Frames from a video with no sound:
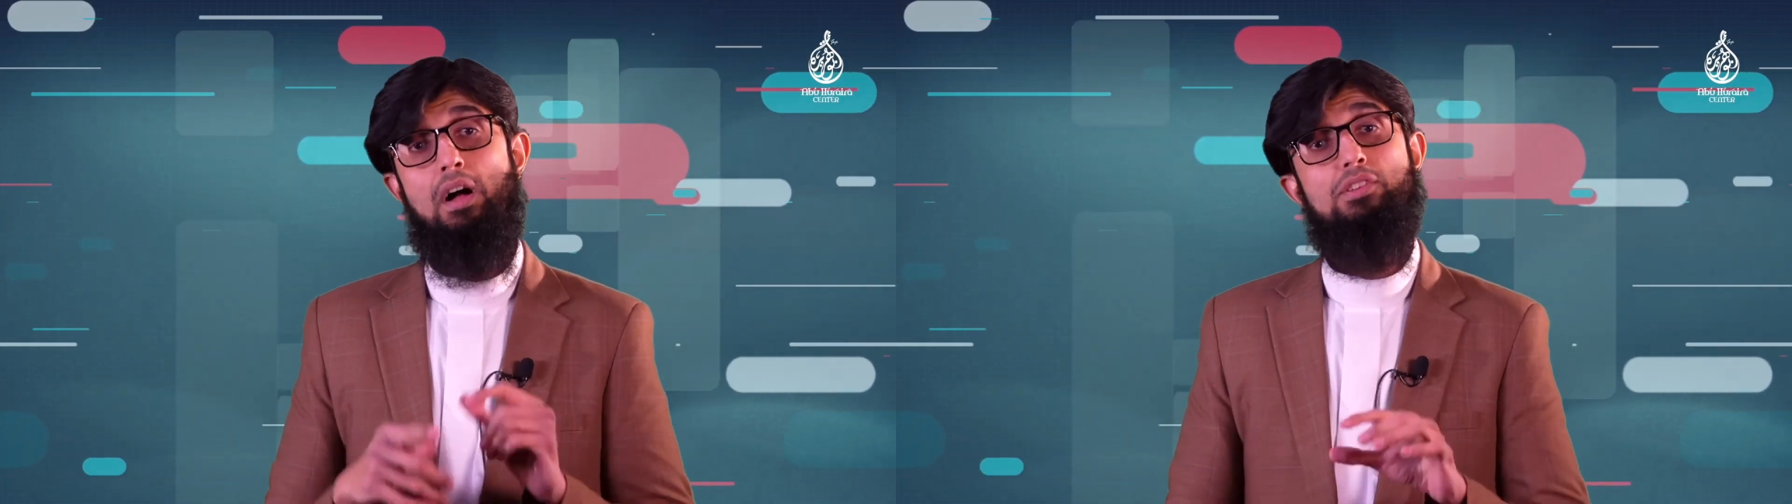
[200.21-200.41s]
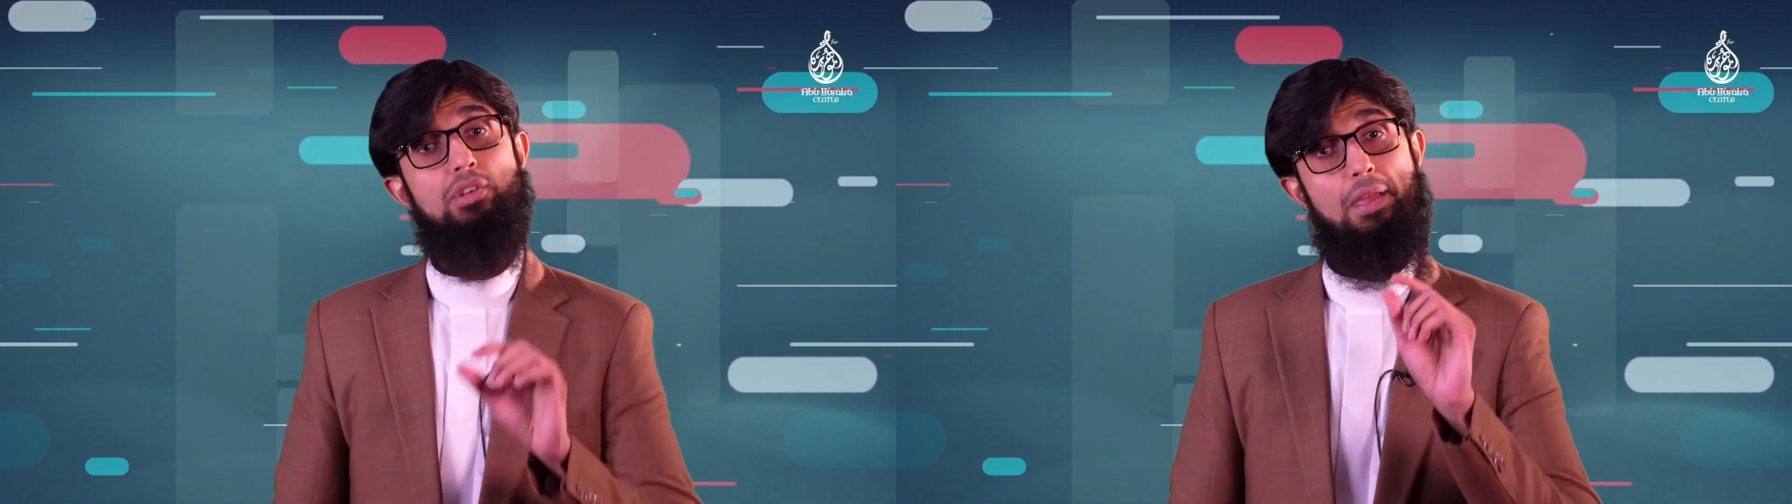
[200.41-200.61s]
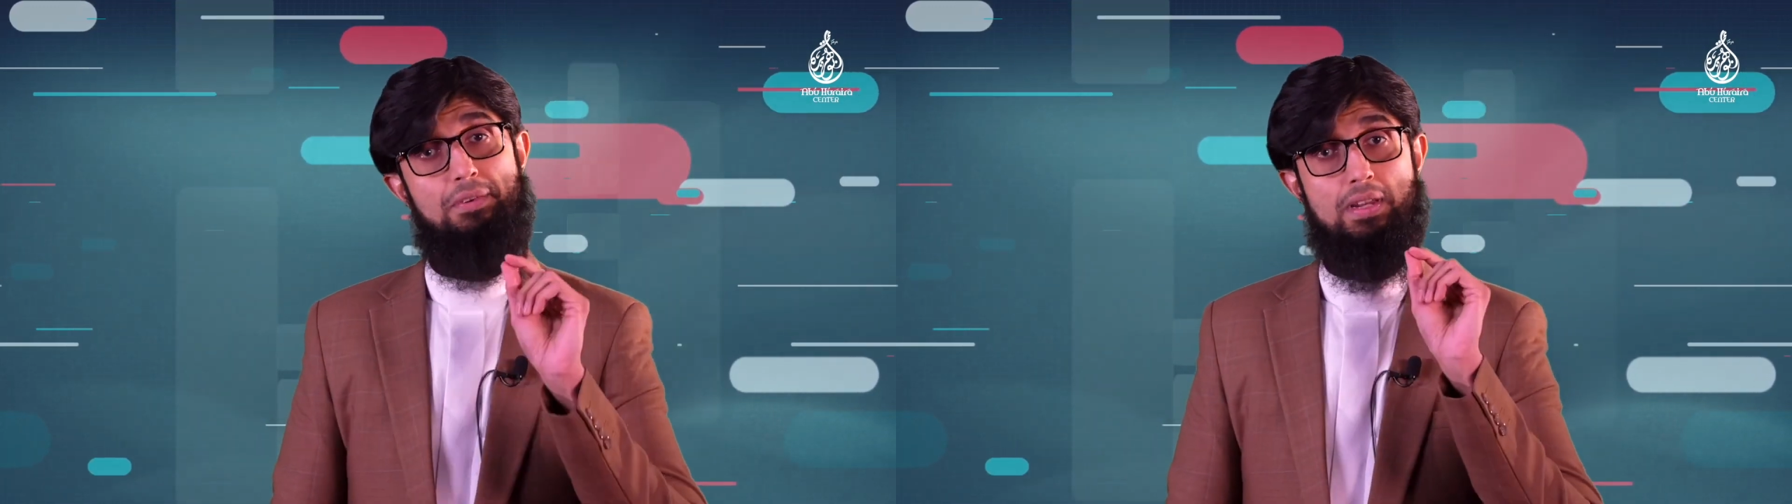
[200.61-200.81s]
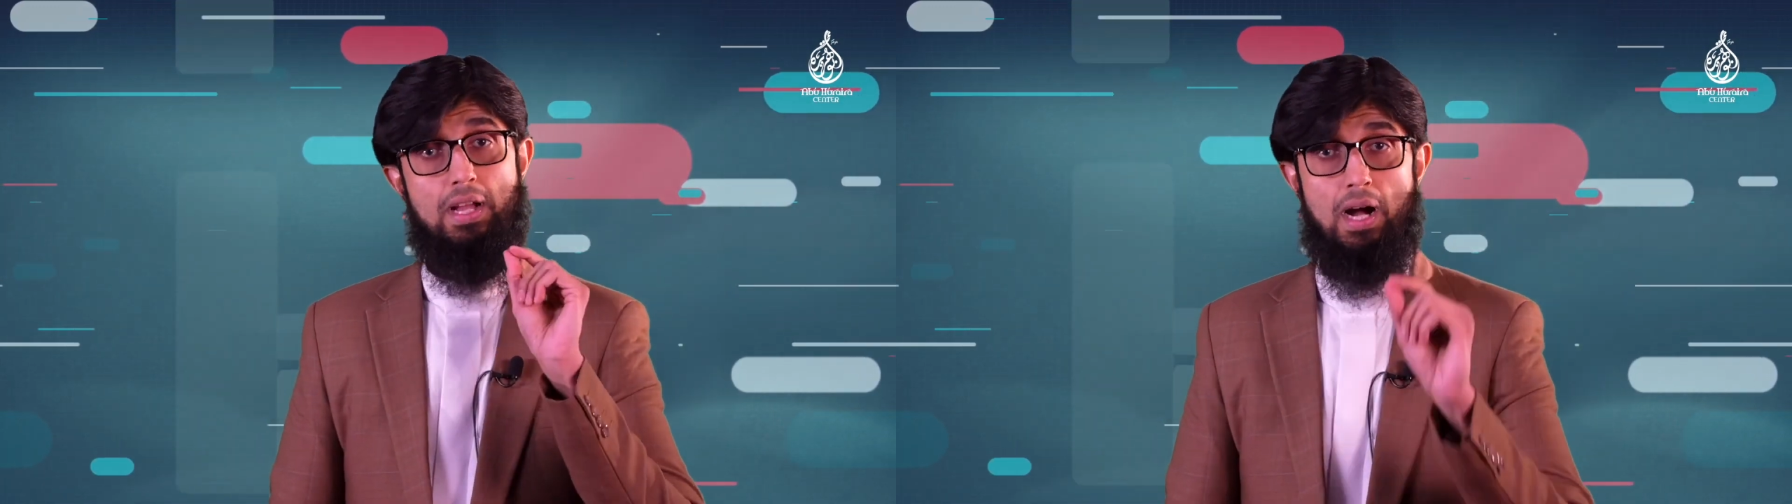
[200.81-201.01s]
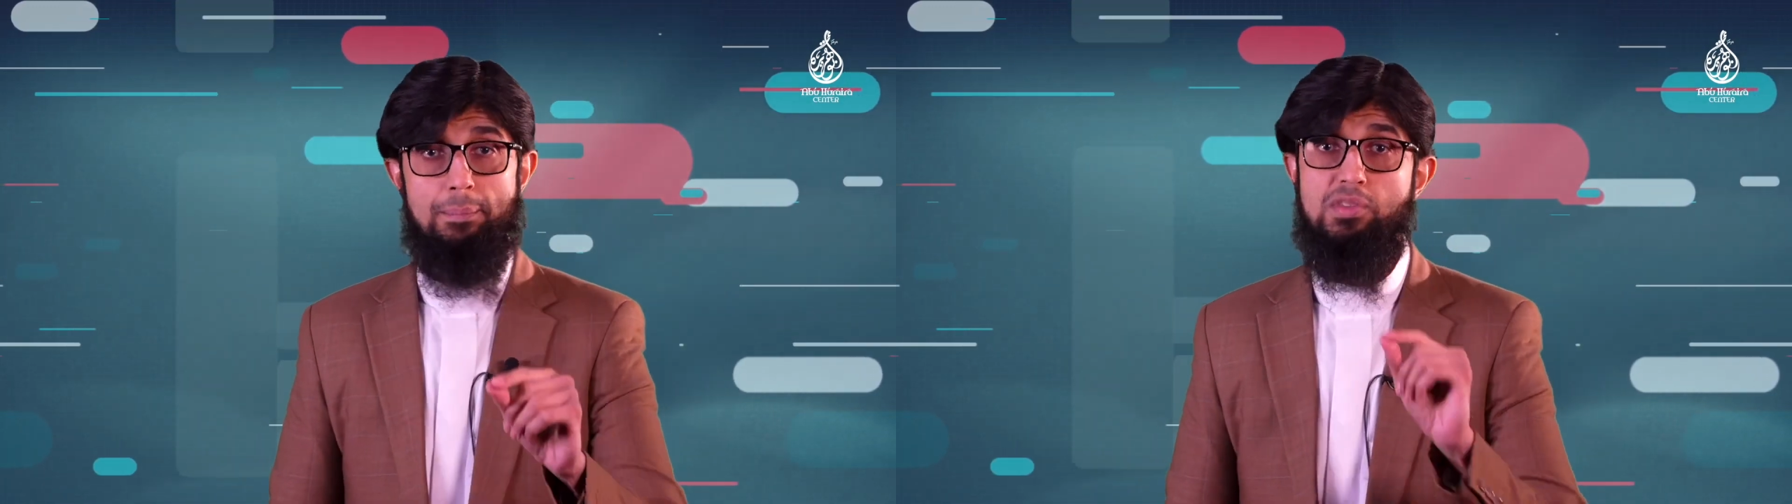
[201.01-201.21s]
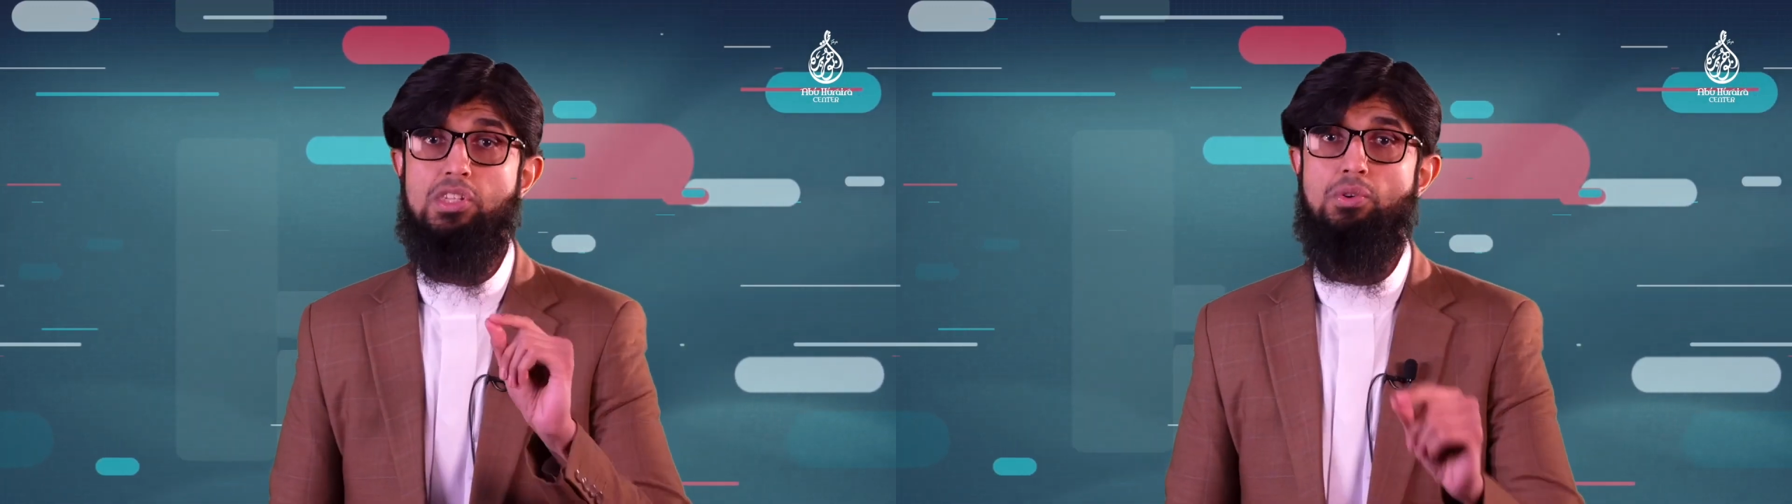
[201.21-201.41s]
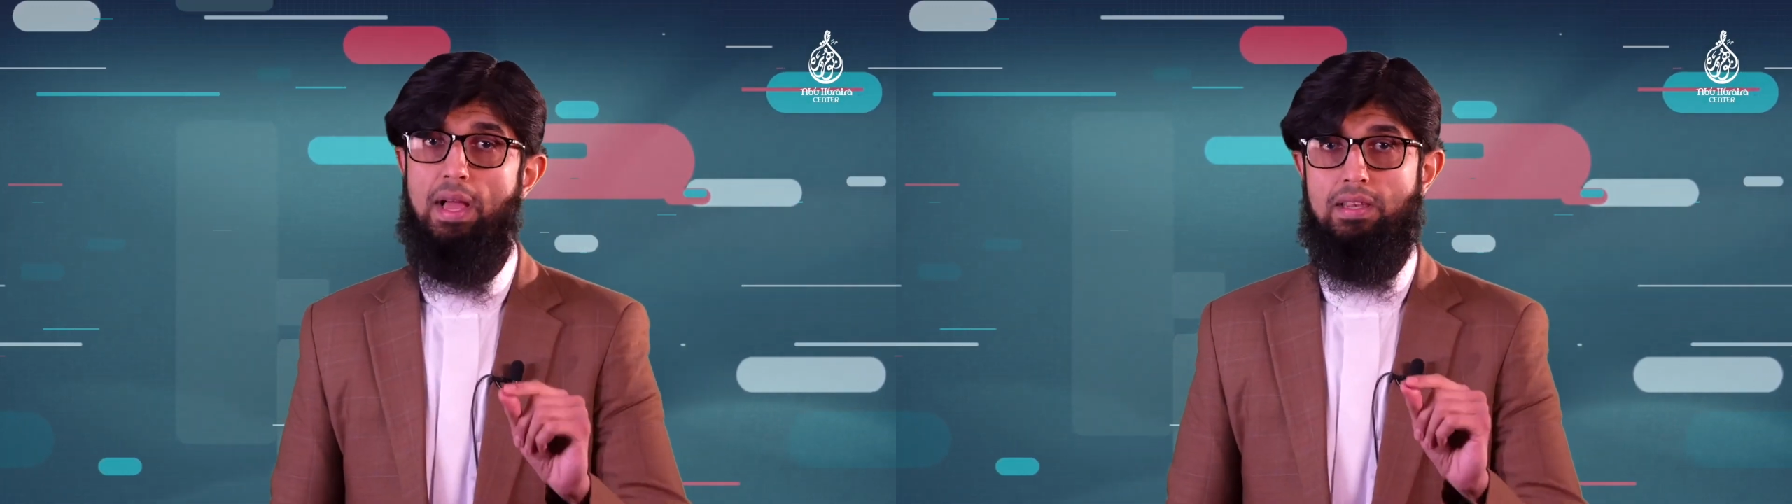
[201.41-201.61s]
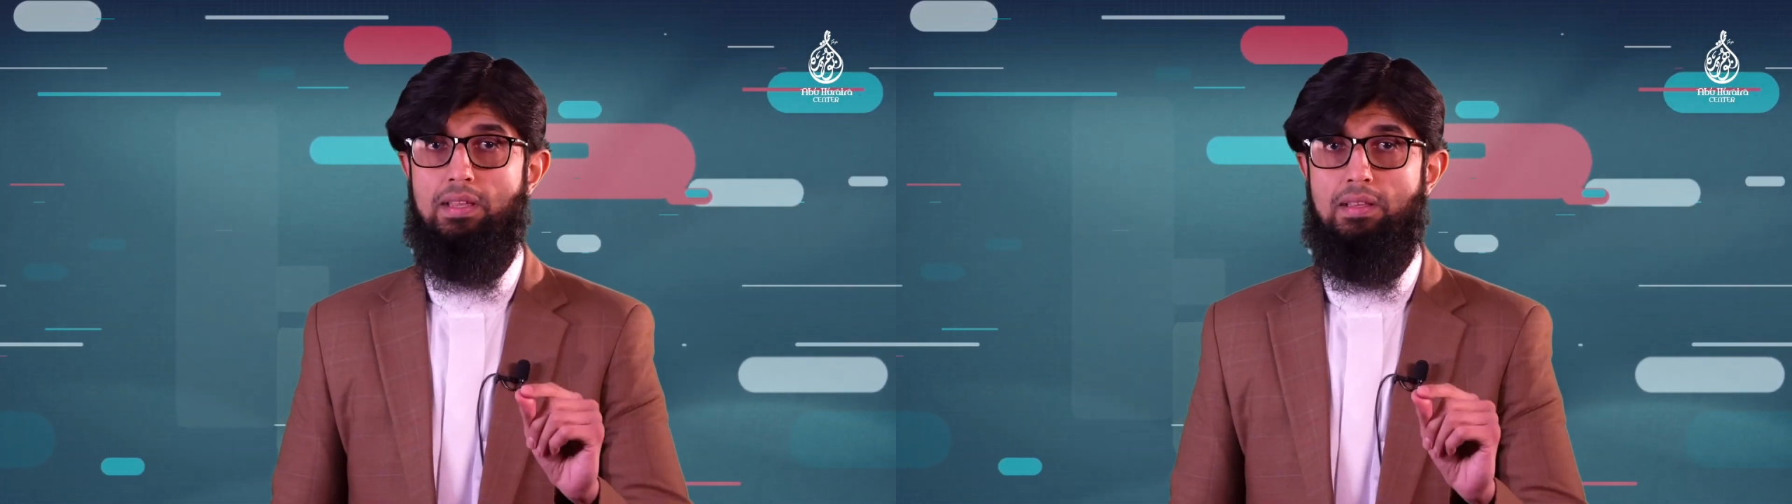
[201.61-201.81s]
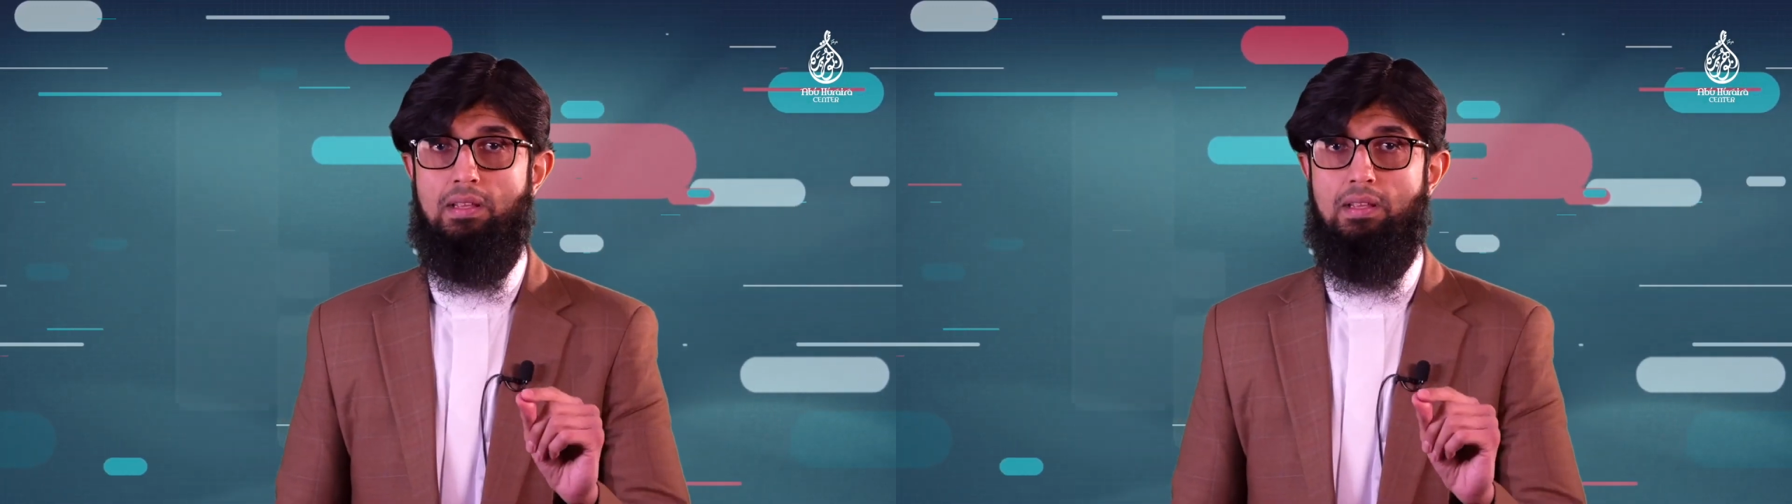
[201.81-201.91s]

So if it comes to it,